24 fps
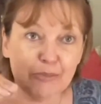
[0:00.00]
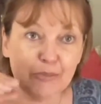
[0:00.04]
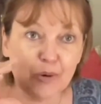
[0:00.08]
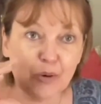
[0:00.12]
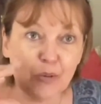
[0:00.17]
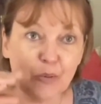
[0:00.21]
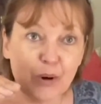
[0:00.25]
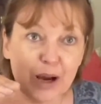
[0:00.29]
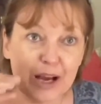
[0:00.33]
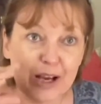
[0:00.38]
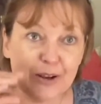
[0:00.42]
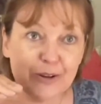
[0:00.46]

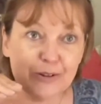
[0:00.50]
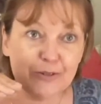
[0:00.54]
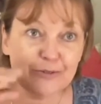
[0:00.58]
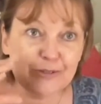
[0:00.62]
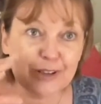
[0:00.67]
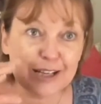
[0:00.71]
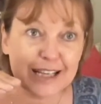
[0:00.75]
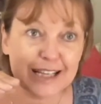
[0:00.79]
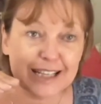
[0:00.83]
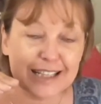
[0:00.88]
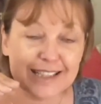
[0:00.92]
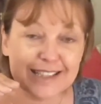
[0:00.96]
where your
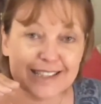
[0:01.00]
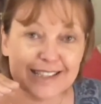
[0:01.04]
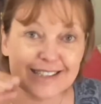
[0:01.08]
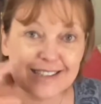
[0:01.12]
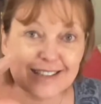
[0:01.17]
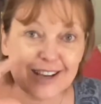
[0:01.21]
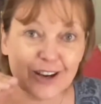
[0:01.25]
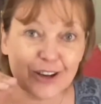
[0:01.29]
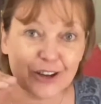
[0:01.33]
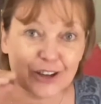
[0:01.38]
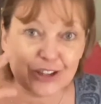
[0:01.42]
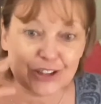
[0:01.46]
fingers
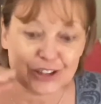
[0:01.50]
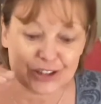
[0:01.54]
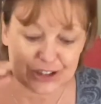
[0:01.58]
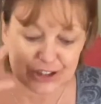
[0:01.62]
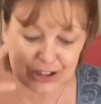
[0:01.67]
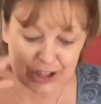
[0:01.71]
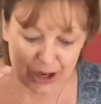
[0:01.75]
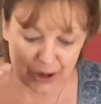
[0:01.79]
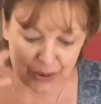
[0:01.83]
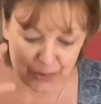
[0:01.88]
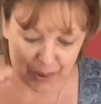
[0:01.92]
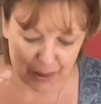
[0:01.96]
are going to
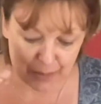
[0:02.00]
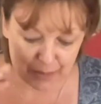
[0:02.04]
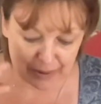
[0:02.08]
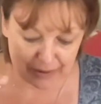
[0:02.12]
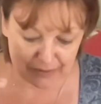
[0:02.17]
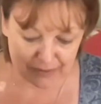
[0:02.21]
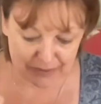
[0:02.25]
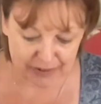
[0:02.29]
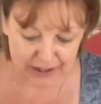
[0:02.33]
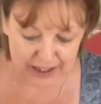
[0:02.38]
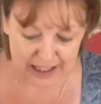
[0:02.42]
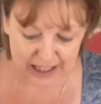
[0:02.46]
go
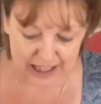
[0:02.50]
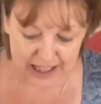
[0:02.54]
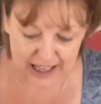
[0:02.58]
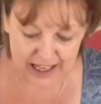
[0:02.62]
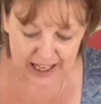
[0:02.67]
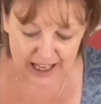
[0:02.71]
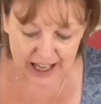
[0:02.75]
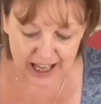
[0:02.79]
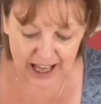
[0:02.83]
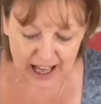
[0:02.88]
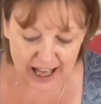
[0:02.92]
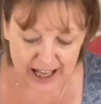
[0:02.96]
above.
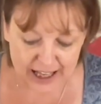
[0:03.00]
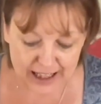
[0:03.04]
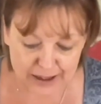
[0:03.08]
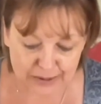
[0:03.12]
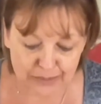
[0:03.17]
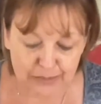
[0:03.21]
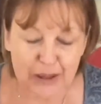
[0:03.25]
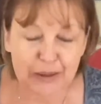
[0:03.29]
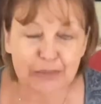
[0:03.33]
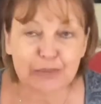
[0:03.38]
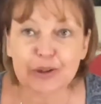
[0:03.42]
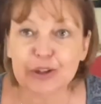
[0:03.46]
And
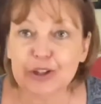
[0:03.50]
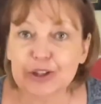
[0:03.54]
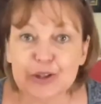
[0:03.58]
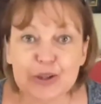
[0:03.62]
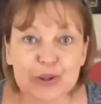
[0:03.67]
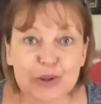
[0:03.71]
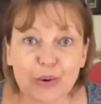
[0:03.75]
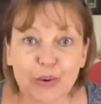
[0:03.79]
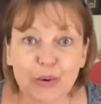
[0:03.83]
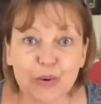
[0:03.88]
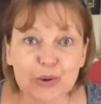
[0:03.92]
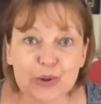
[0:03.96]
people use
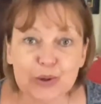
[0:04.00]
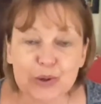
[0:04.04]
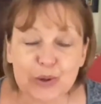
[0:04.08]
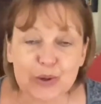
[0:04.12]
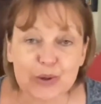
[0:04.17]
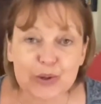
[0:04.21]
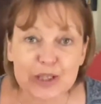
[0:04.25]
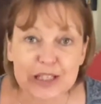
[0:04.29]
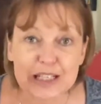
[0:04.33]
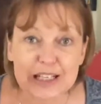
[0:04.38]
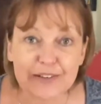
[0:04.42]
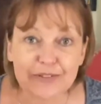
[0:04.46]
all
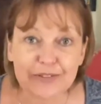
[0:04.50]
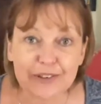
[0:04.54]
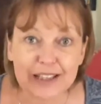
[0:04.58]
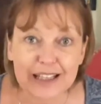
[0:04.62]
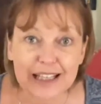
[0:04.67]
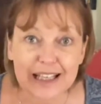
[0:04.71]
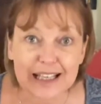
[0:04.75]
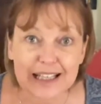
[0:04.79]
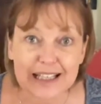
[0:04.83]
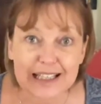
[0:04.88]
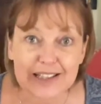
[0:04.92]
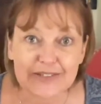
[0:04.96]
sorts of different
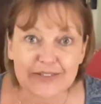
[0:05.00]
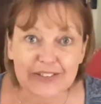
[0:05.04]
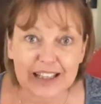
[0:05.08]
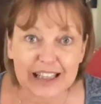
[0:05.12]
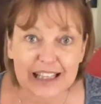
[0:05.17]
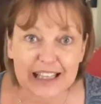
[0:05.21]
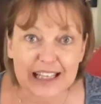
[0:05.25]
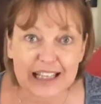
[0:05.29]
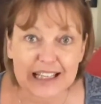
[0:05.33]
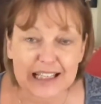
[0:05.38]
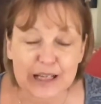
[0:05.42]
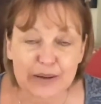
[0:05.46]
things for
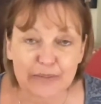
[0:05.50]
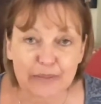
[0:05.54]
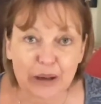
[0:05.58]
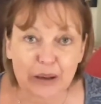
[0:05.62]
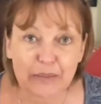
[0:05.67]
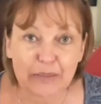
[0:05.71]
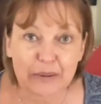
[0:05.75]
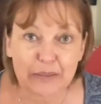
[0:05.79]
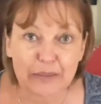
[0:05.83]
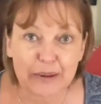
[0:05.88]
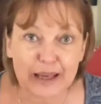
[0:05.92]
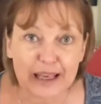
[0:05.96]
these in
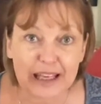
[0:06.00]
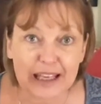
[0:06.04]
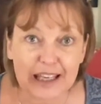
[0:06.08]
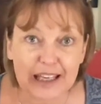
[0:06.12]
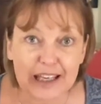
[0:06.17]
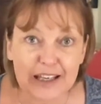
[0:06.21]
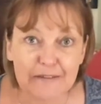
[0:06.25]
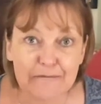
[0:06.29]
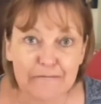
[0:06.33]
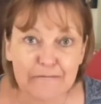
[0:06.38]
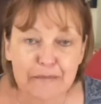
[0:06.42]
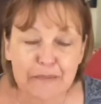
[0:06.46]
puppet
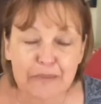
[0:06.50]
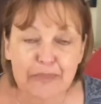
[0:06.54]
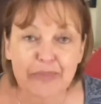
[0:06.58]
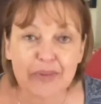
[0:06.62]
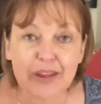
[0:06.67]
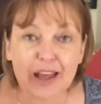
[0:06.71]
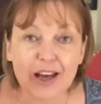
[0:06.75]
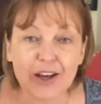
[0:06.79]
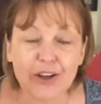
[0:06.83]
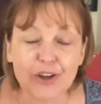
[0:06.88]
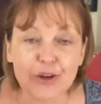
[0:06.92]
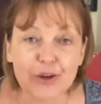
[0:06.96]
making.
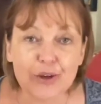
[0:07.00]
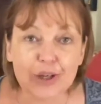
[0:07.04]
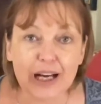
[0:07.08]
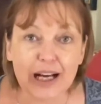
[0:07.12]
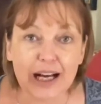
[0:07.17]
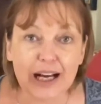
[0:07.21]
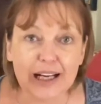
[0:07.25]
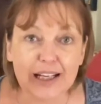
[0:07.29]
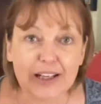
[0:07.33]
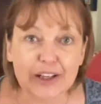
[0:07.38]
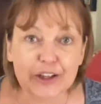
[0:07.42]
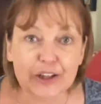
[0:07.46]
You
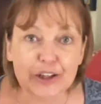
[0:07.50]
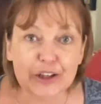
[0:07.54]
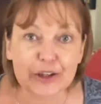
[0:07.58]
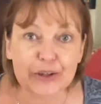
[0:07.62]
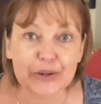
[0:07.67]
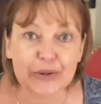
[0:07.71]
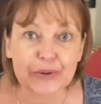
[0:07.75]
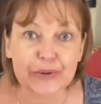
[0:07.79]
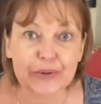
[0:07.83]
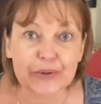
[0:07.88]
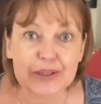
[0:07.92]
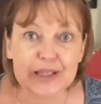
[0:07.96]
can
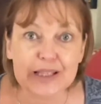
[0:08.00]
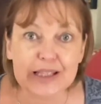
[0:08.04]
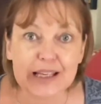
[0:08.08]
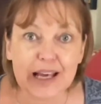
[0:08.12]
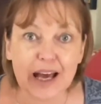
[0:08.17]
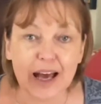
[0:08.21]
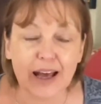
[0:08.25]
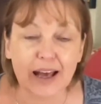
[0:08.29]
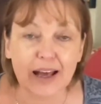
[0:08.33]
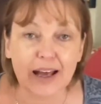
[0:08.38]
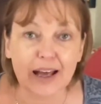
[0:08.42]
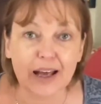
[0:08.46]
use
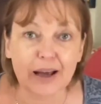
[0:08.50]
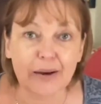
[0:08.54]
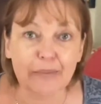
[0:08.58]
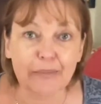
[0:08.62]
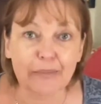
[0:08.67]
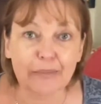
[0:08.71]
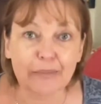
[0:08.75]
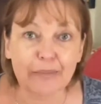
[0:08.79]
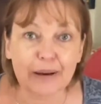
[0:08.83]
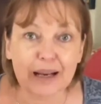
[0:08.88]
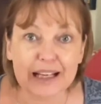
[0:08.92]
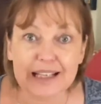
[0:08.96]

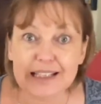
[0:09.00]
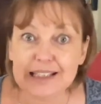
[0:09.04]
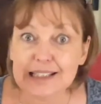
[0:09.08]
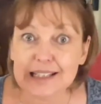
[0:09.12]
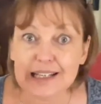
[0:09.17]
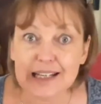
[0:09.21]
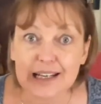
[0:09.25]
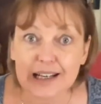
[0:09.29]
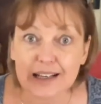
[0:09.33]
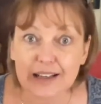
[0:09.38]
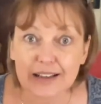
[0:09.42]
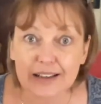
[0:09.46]

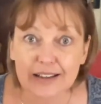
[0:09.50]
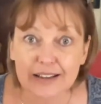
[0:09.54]
plastic